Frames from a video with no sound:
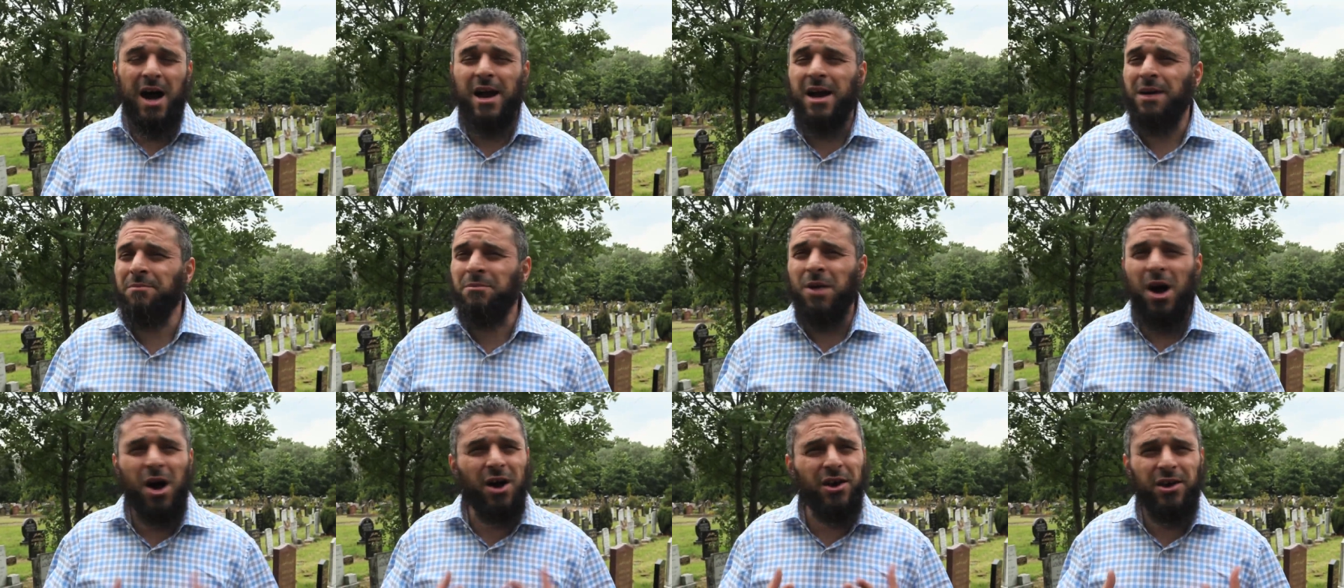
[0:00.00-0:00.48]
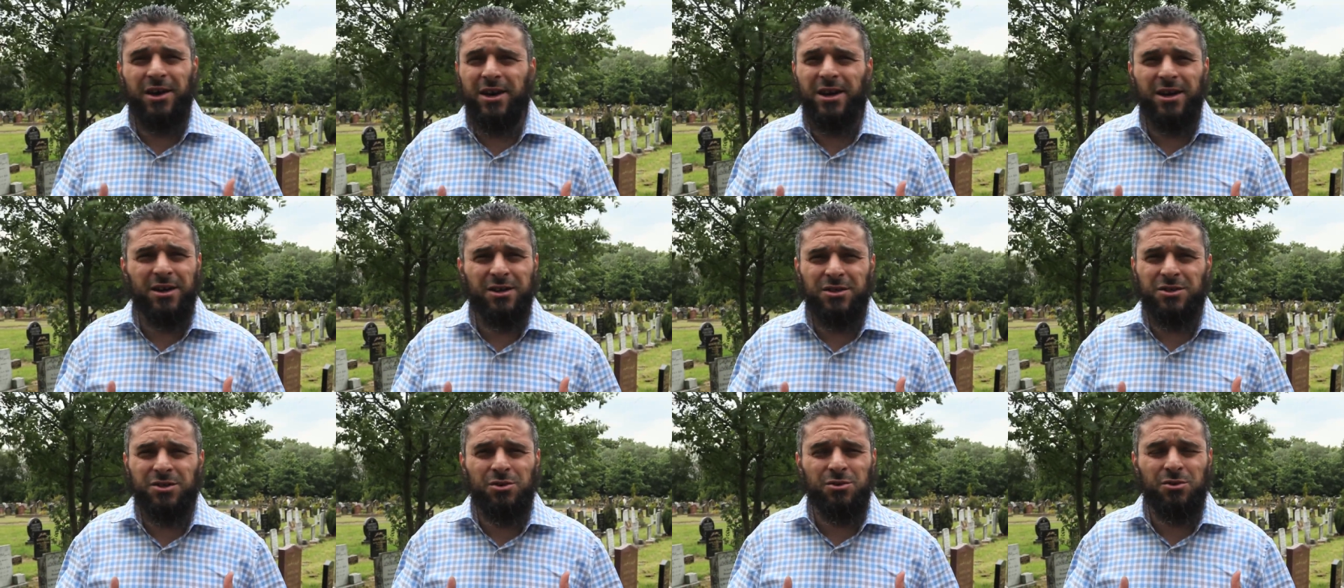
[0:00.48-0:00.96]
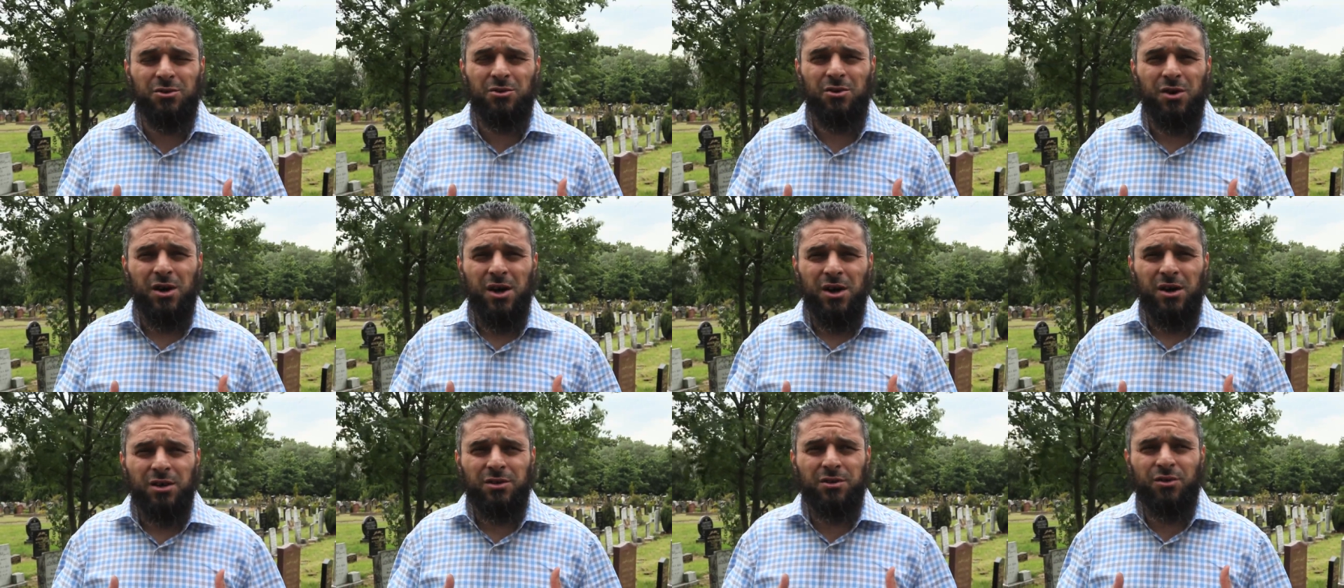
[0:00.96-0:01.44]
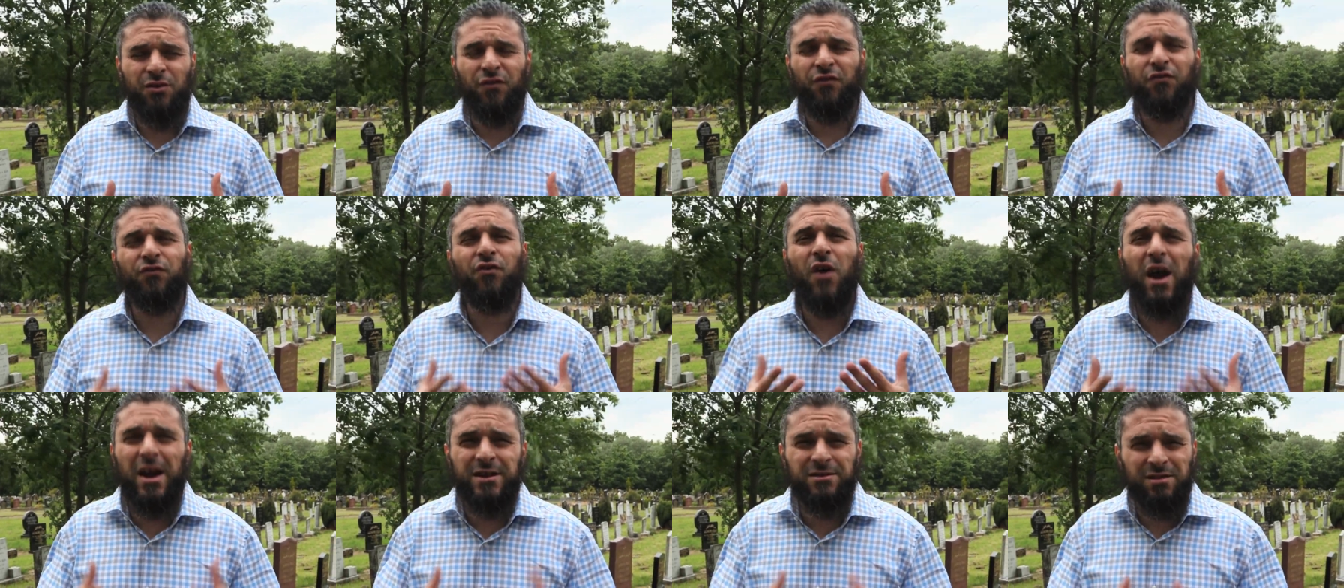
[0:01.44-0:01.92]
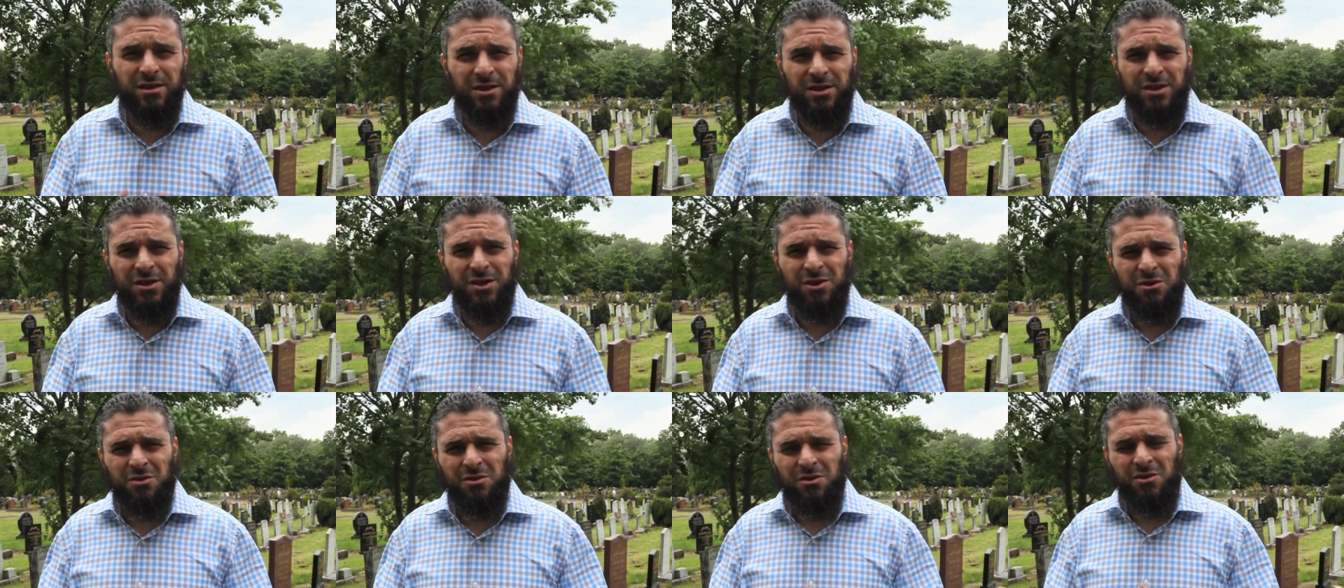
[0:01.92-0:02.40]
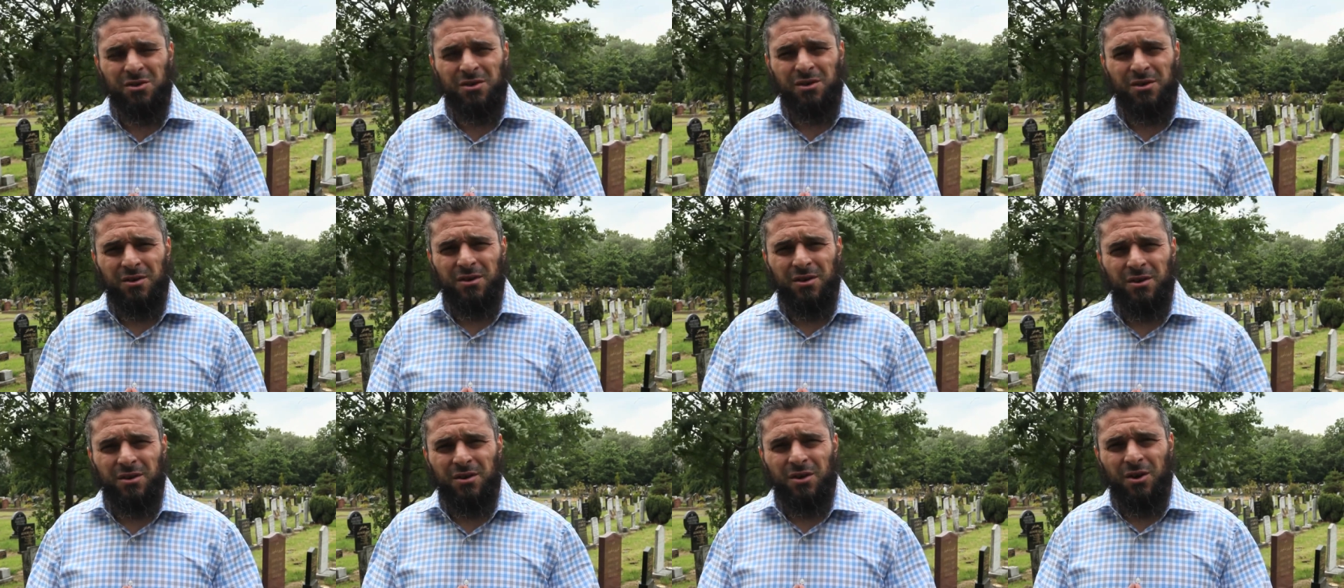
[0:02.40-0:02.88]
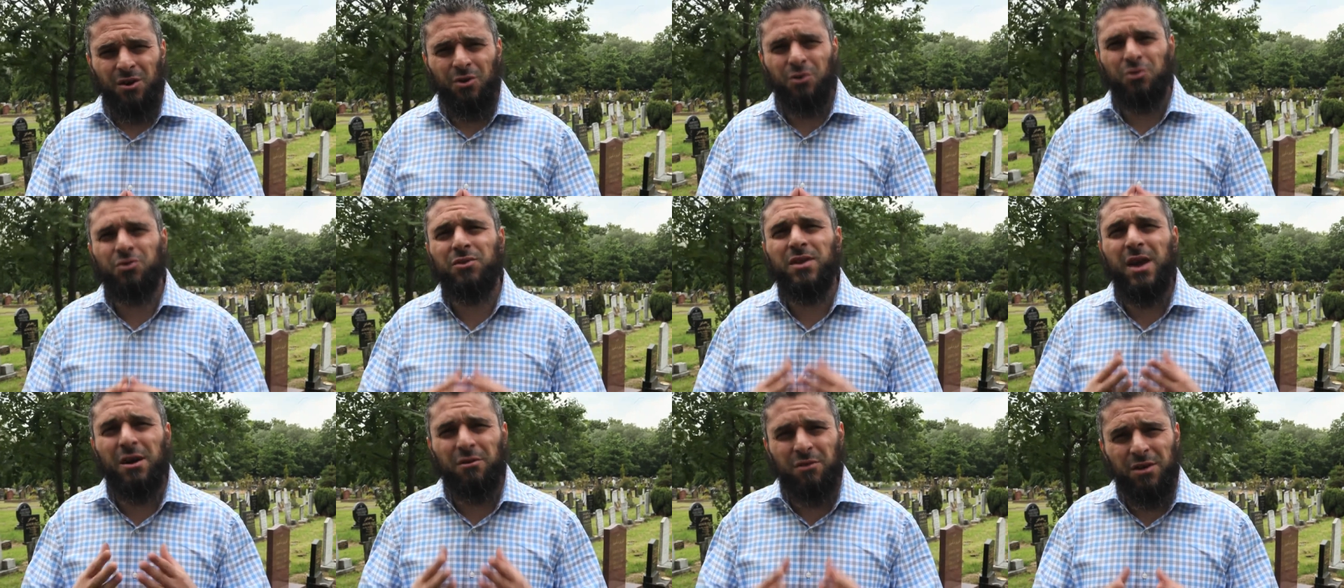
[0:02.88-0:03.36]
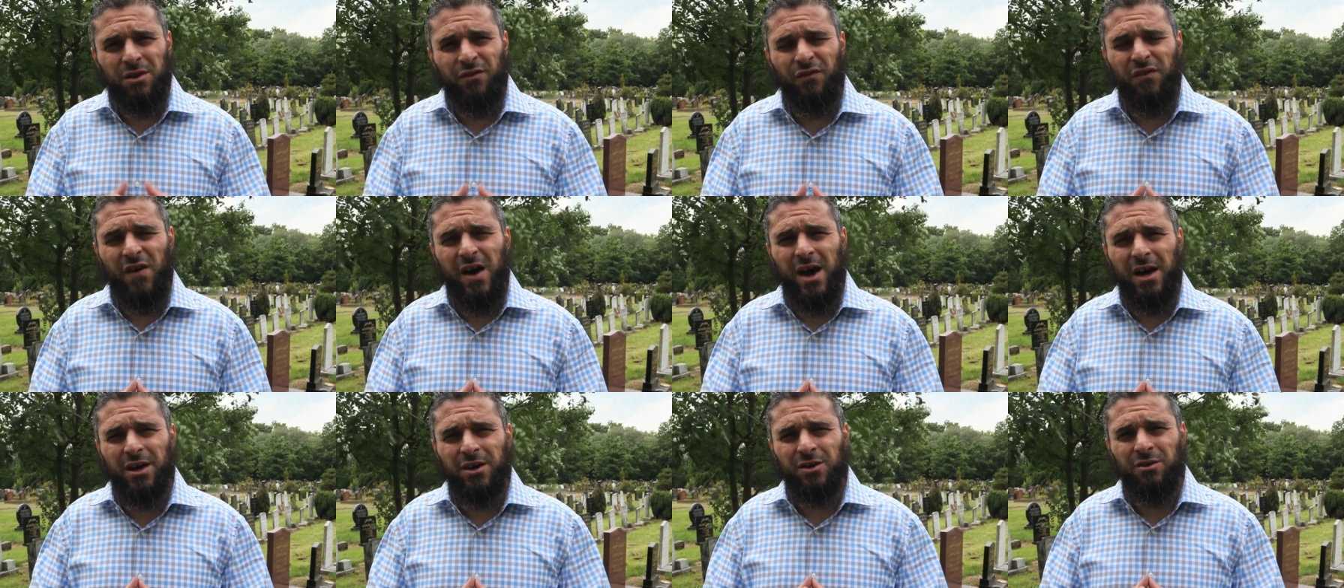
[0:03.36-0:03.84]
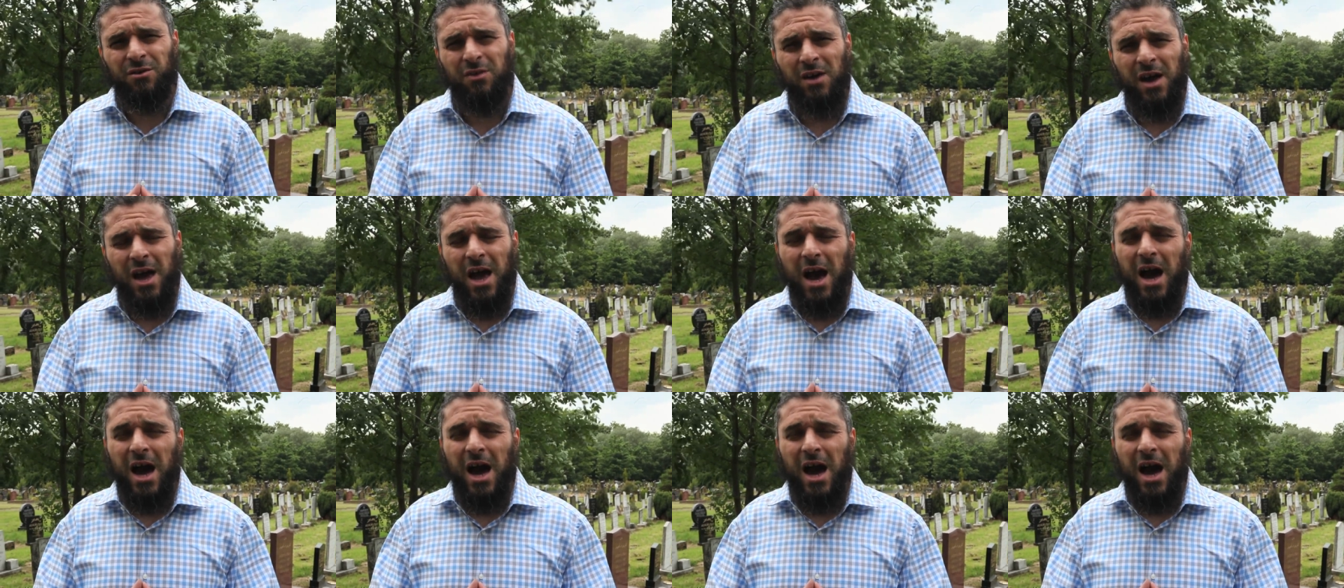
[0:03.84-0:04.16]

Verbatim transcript: I am not here to, to frighten you or terrify you.